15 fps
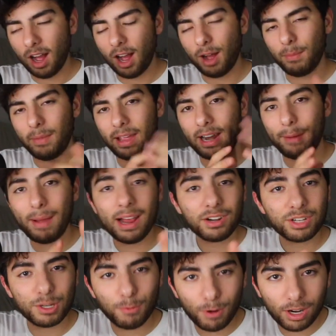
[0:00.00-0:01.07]
And I'm
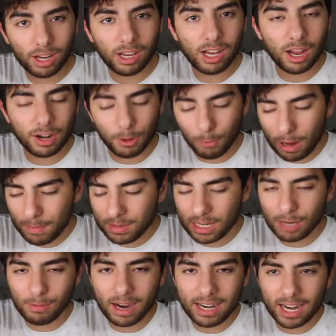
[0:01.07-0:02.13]
actually working on a
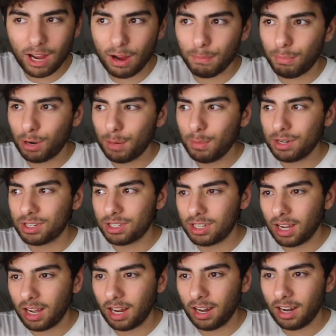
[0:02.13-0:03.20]
website right now. I'm pretty much
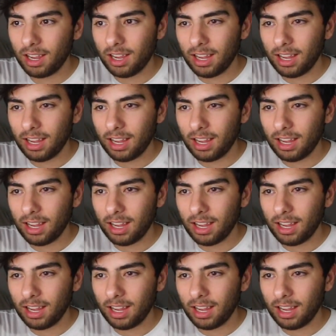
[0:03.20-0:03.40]
done.